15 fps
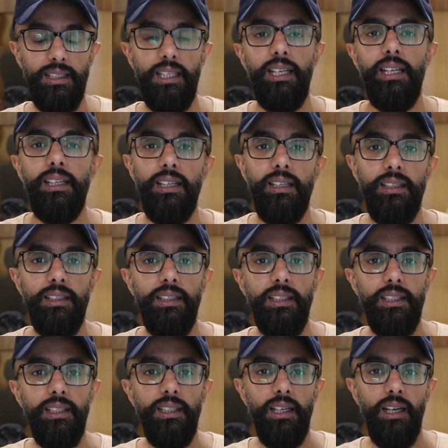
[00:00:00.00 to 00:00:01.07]

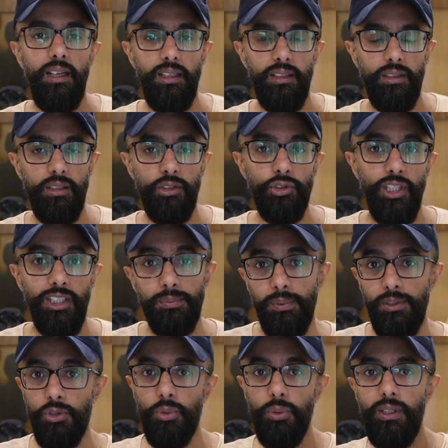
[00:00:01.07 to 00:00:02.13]
clear contrast
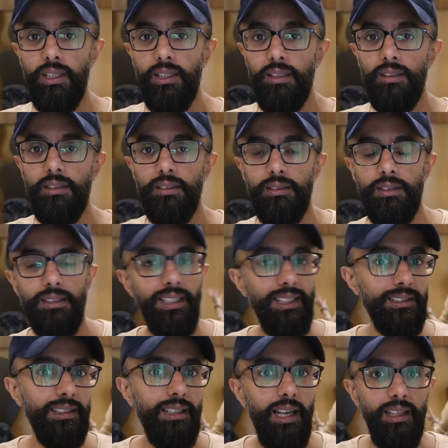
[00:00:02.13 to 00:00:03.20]
between the
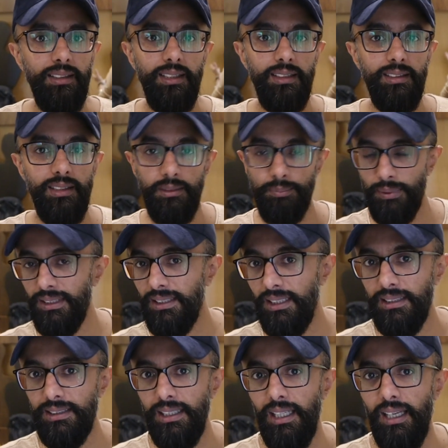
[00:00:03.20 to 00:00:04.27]
desert and then the
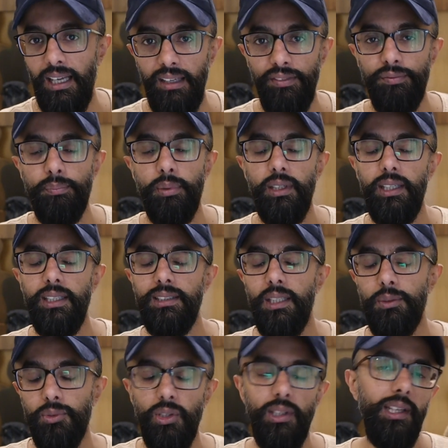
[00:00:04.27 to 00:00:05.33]
busy city life, but it's
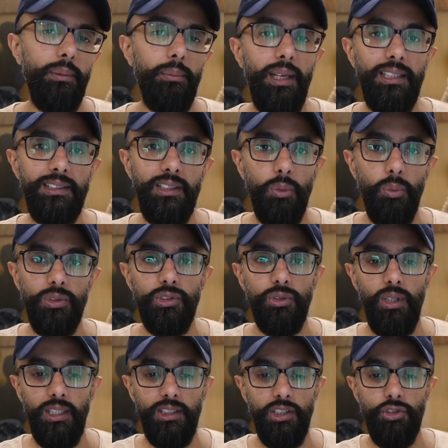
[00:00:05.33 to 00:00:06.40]
absolutely amazing once
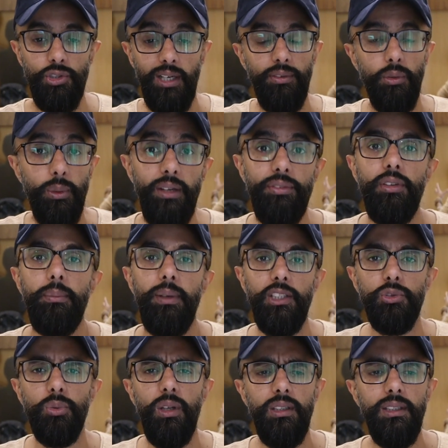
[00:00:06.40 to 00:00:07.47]
you actually drive away from it
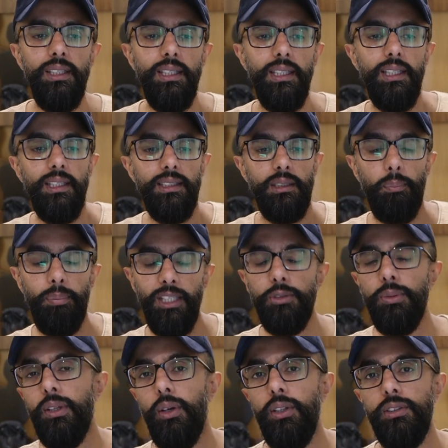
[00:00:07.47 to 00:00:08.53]
as well. The
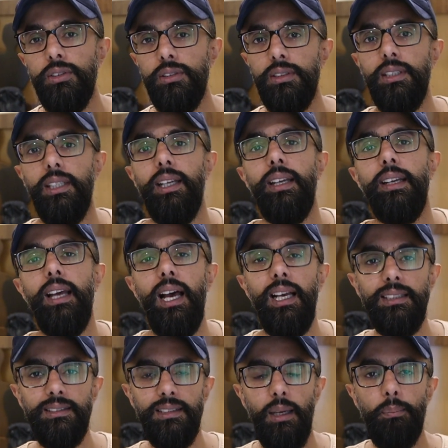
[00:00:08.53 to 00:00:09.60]
place we're going to today, it
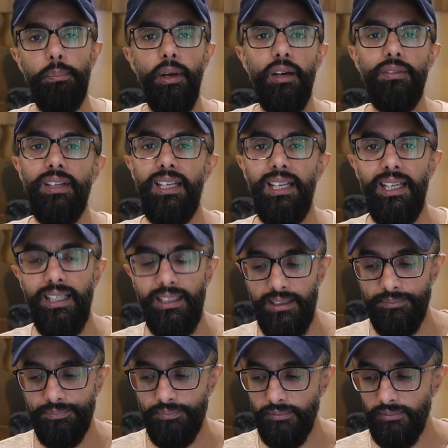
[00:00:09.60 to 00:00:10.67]
has a bit of a lake,